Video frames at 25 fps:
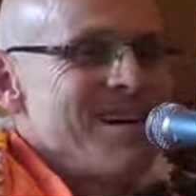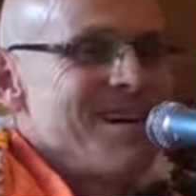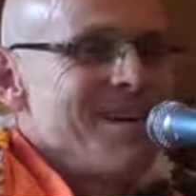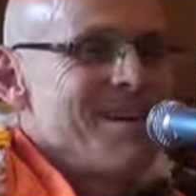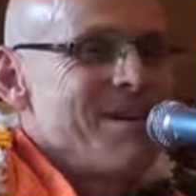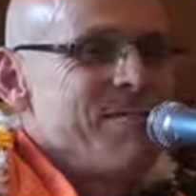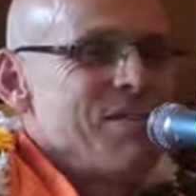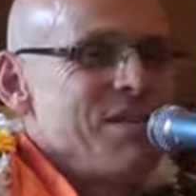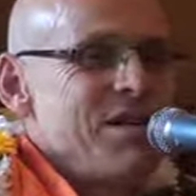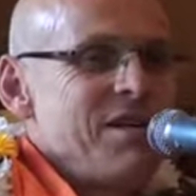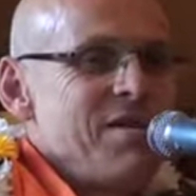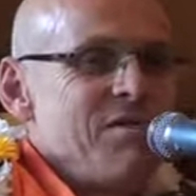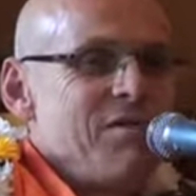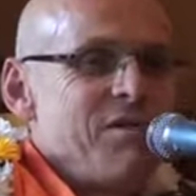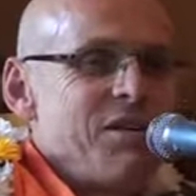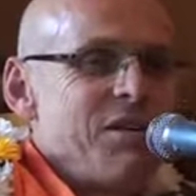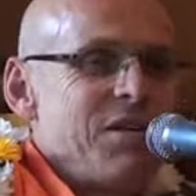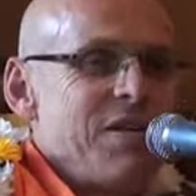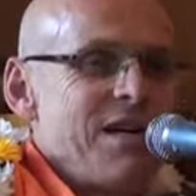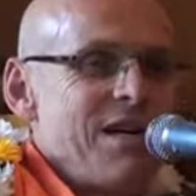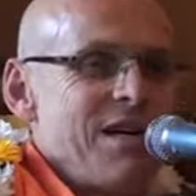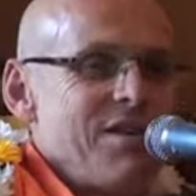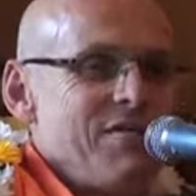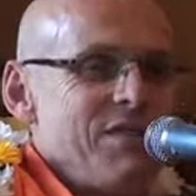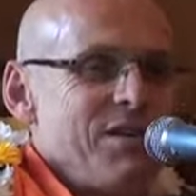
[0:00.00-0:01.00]
I mean, in
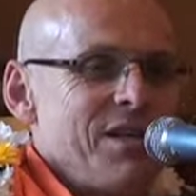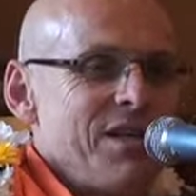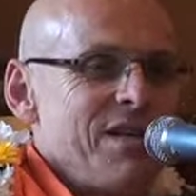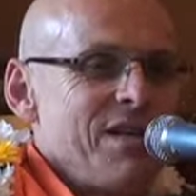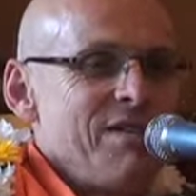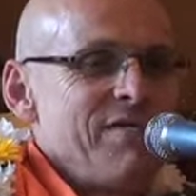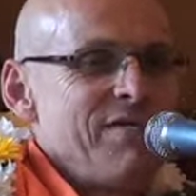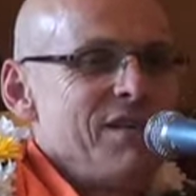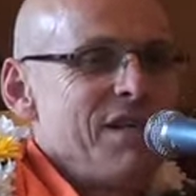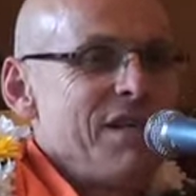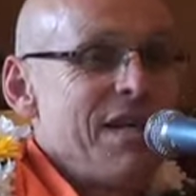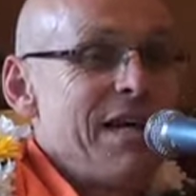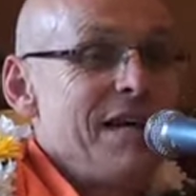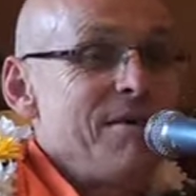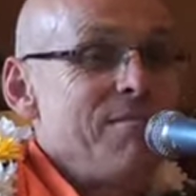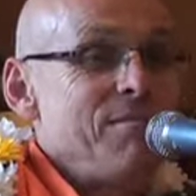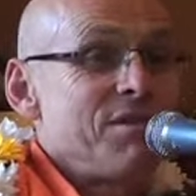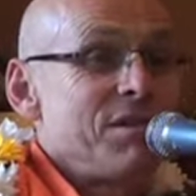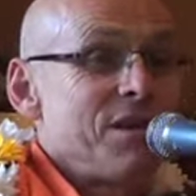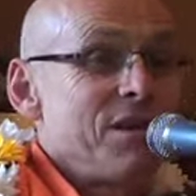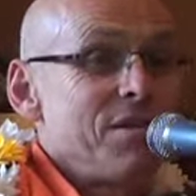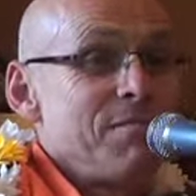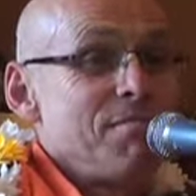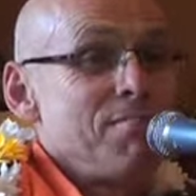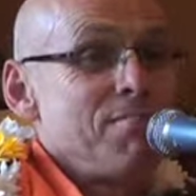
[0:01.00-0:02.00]
Vrindavan they even named
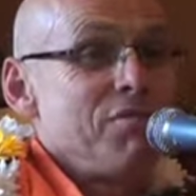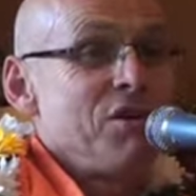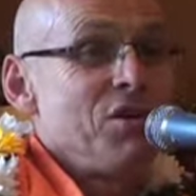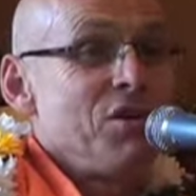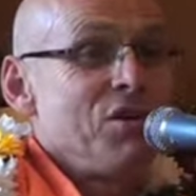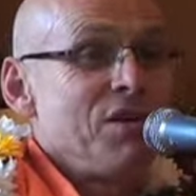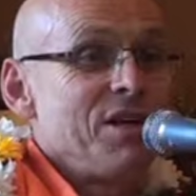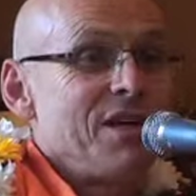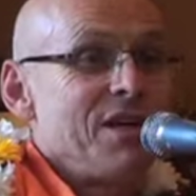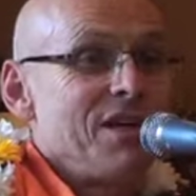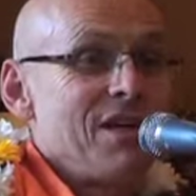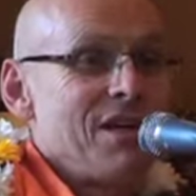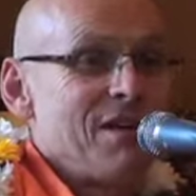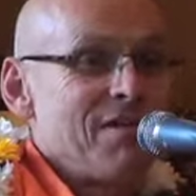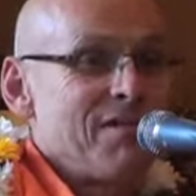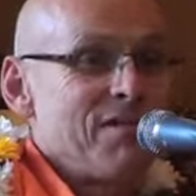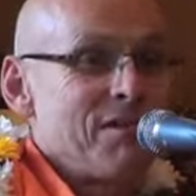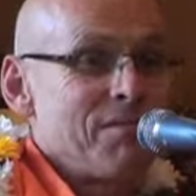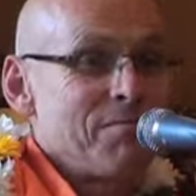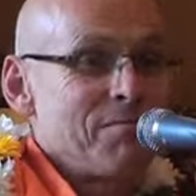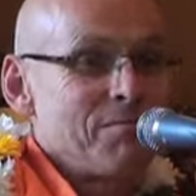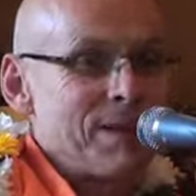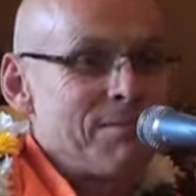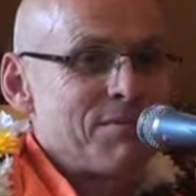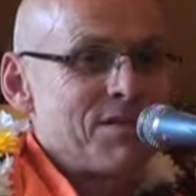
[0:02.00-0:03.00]
a building after
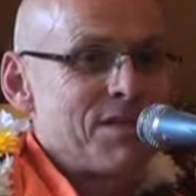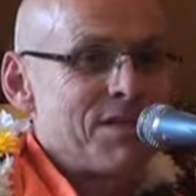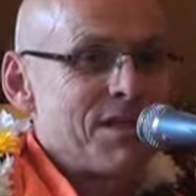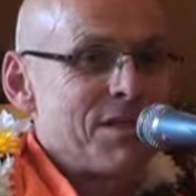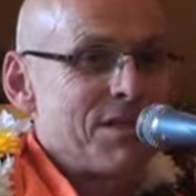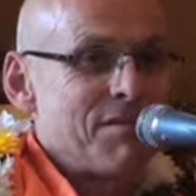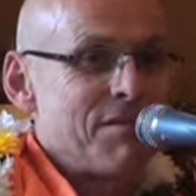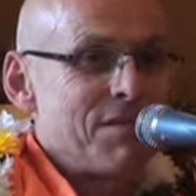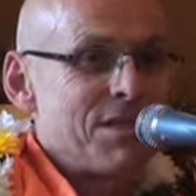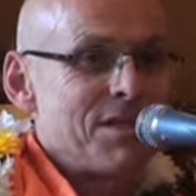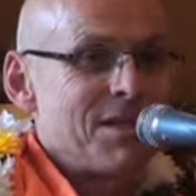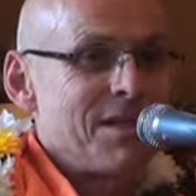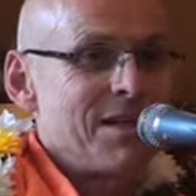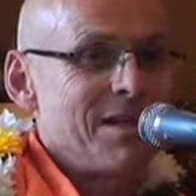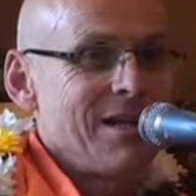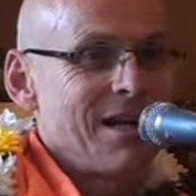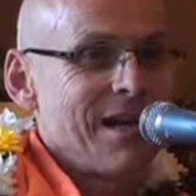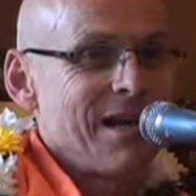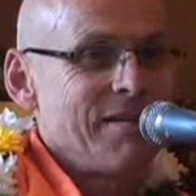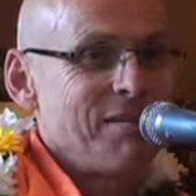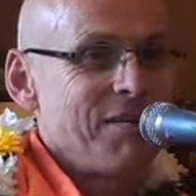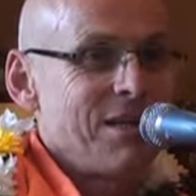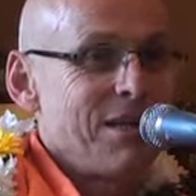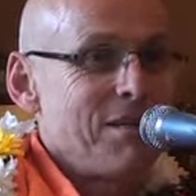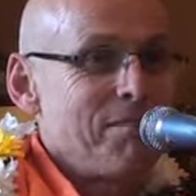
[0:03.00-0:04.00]
Pepsi, we still
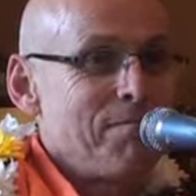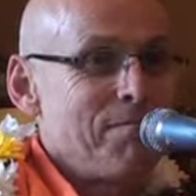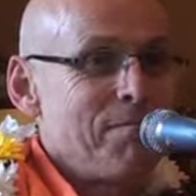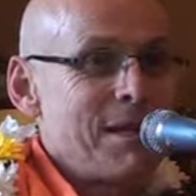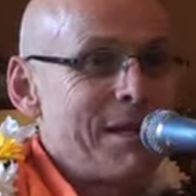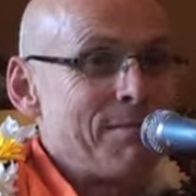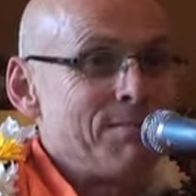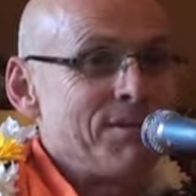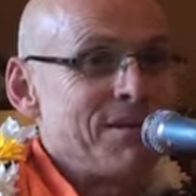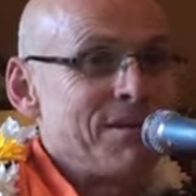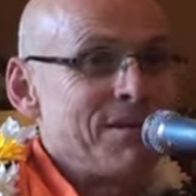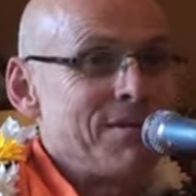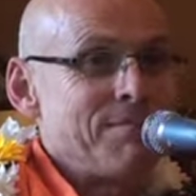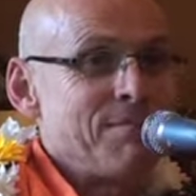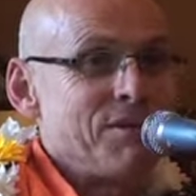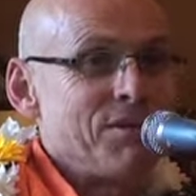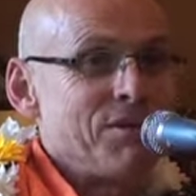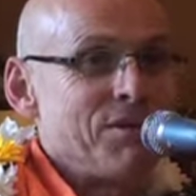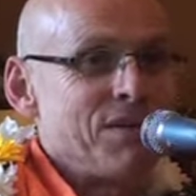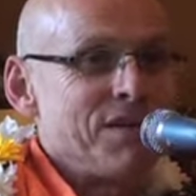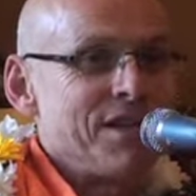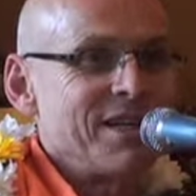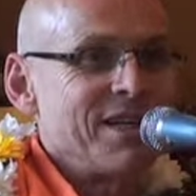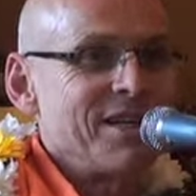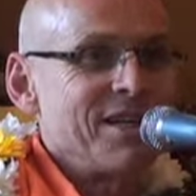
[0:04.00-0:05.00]
have it, the Pepsi
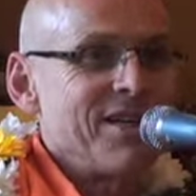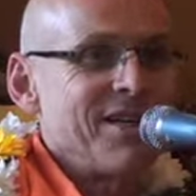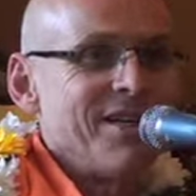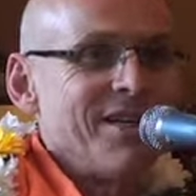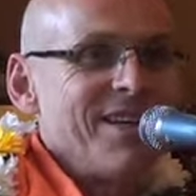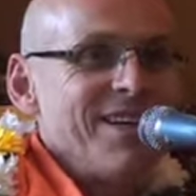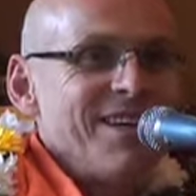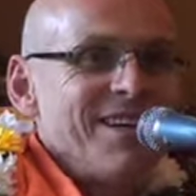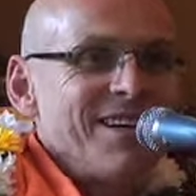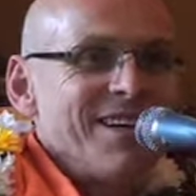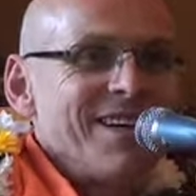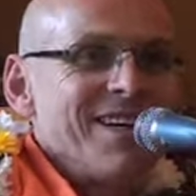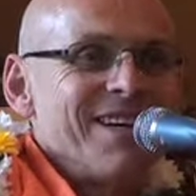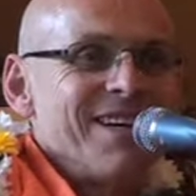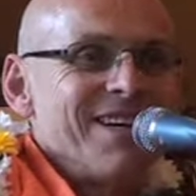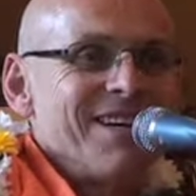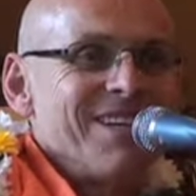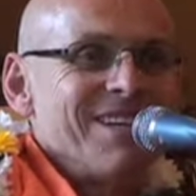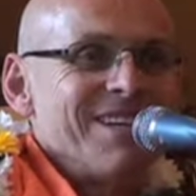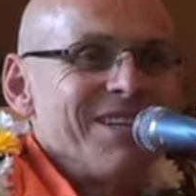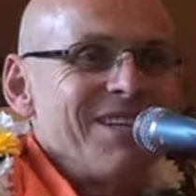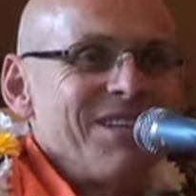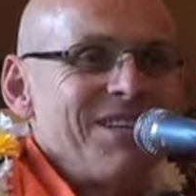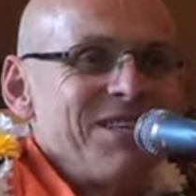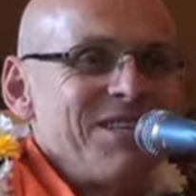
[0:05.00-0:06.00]
building.
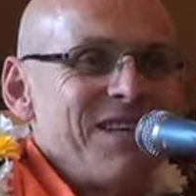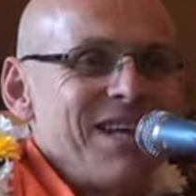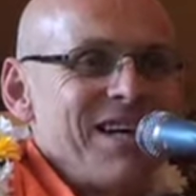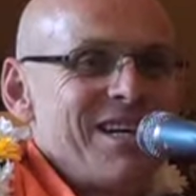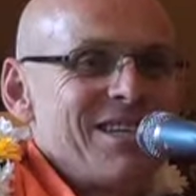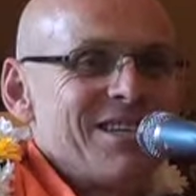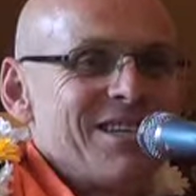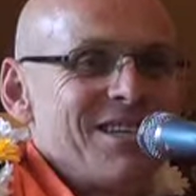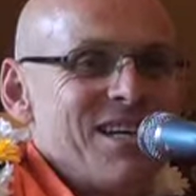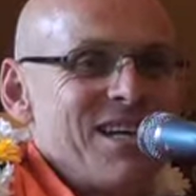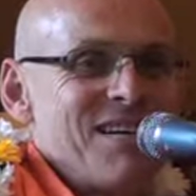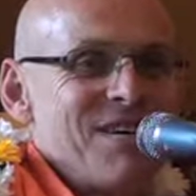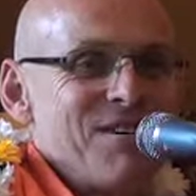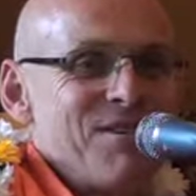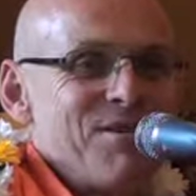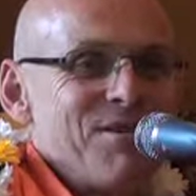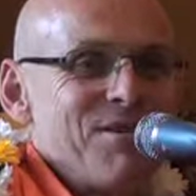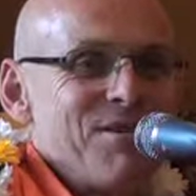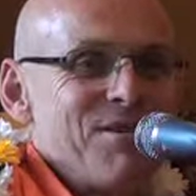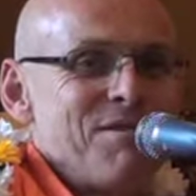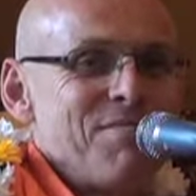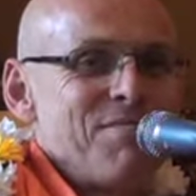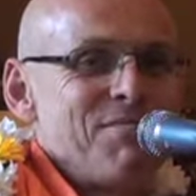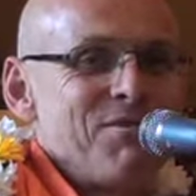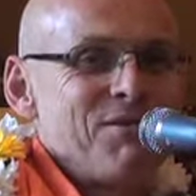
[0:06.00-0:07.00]
Right? That's
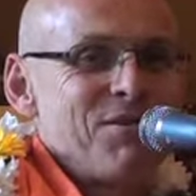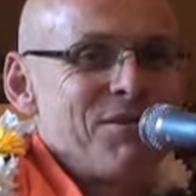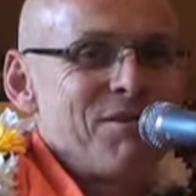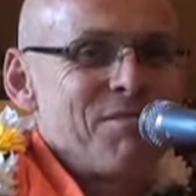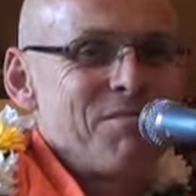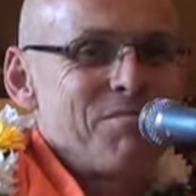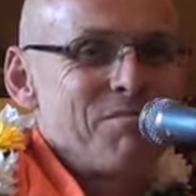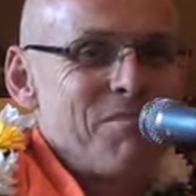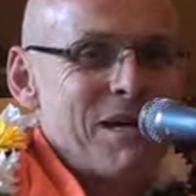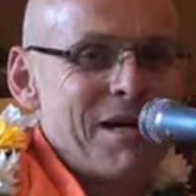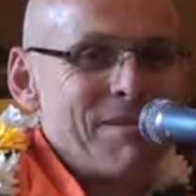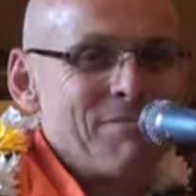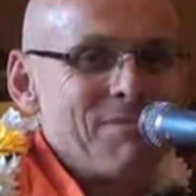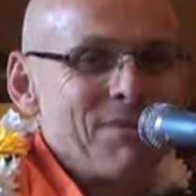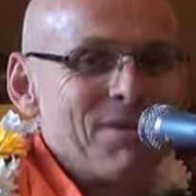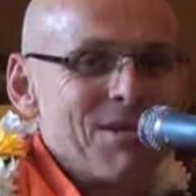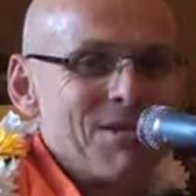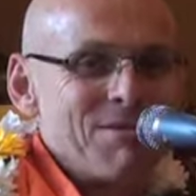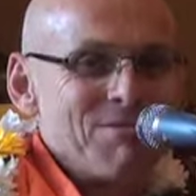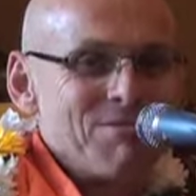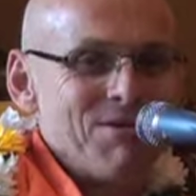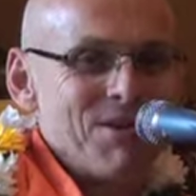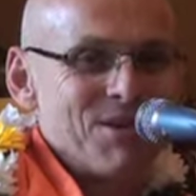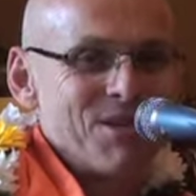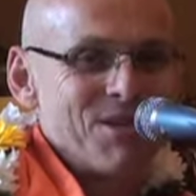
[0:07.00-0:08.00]
how important
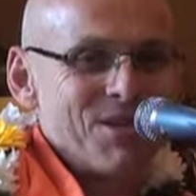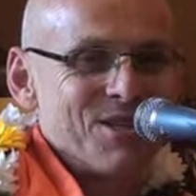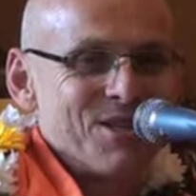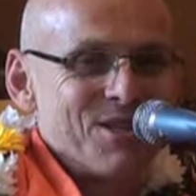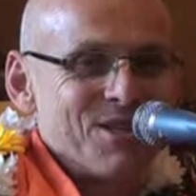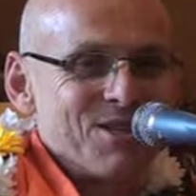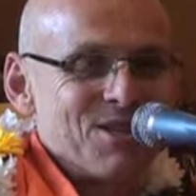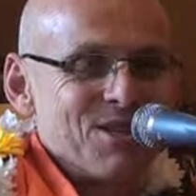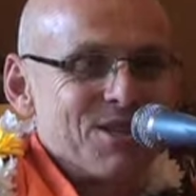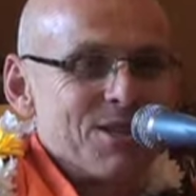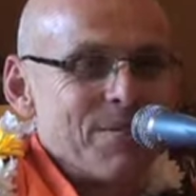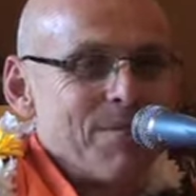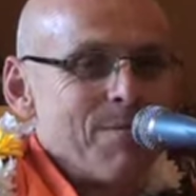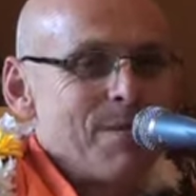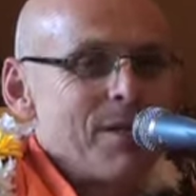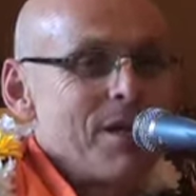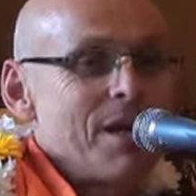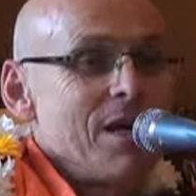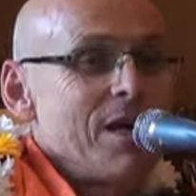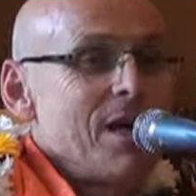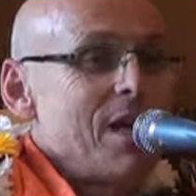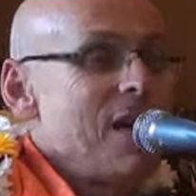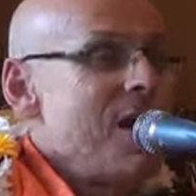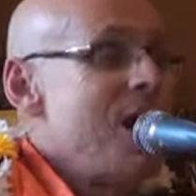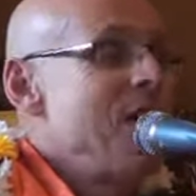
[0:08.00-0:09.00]
Pepsi was.
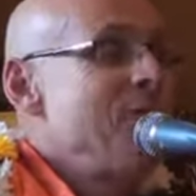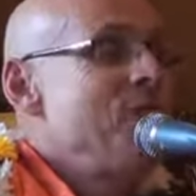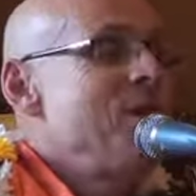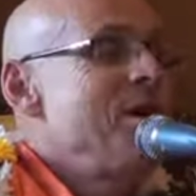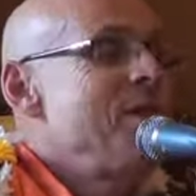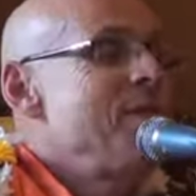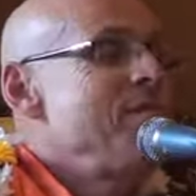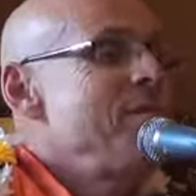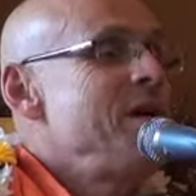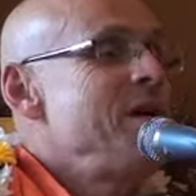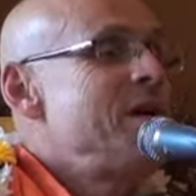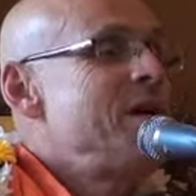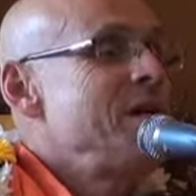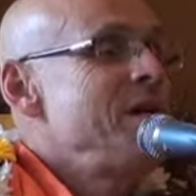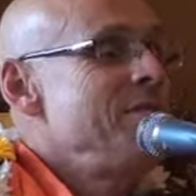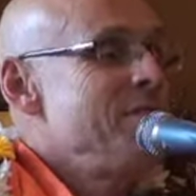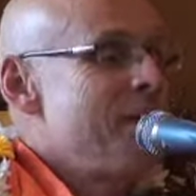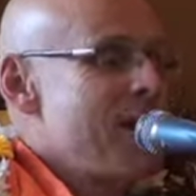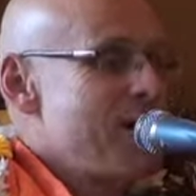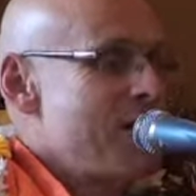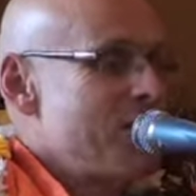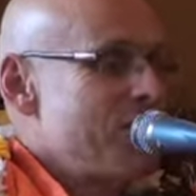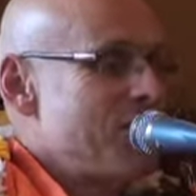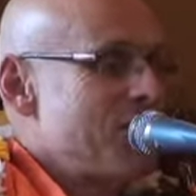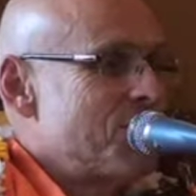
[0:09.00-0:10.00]
And when Mickey
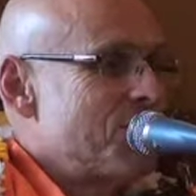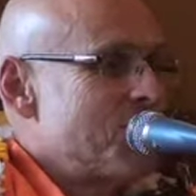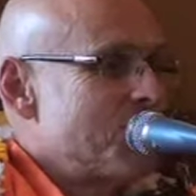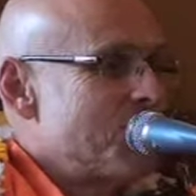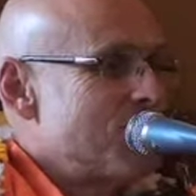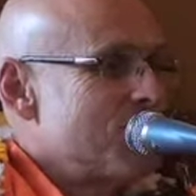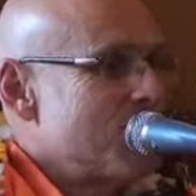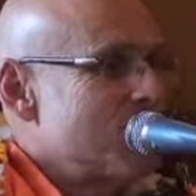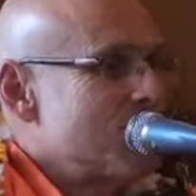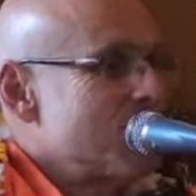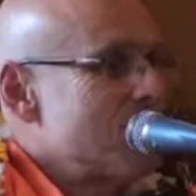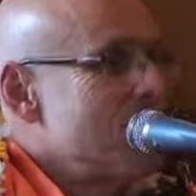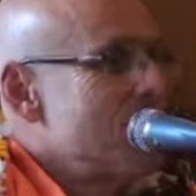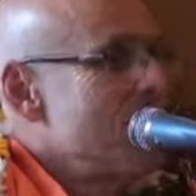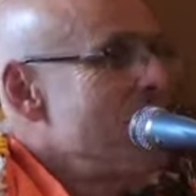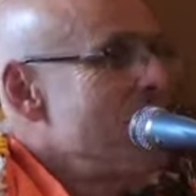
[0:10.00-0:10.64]
Mouse